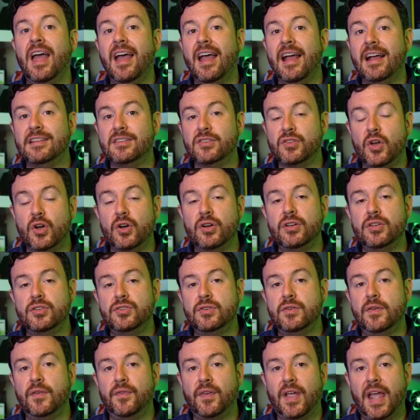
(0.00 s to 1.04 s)
as long as
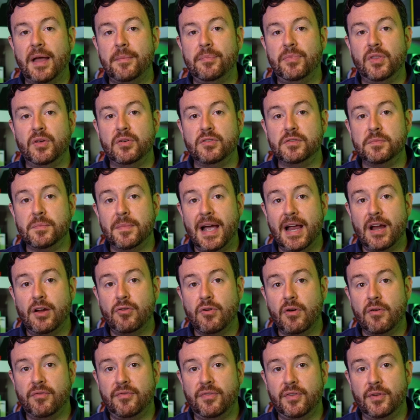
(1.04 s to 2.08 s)
you've kept those
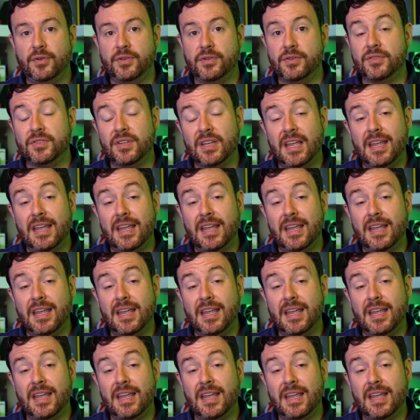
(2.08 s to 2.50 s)
microfilters